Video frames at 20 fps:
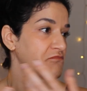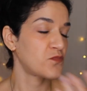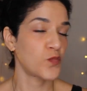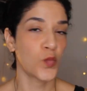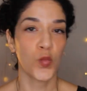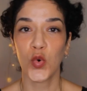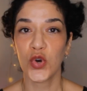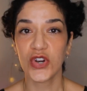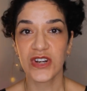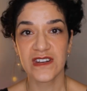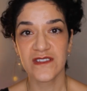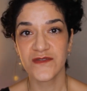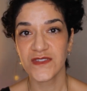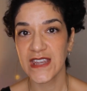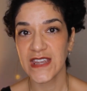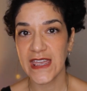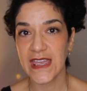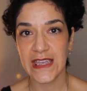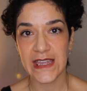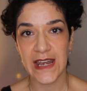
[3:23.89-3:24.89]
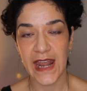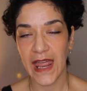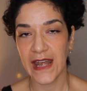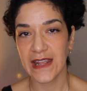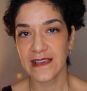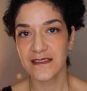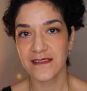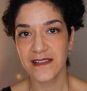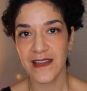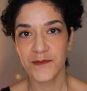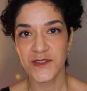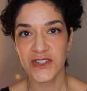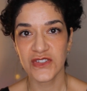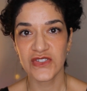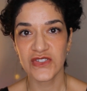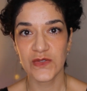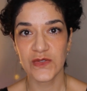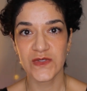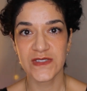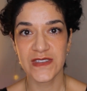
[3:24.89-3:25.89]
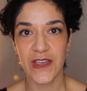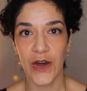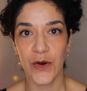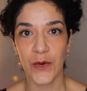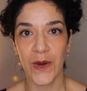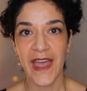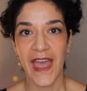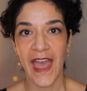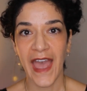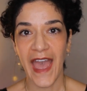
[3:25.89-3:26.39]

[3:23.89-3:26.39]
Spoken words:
wouldn't have taken any step to do so.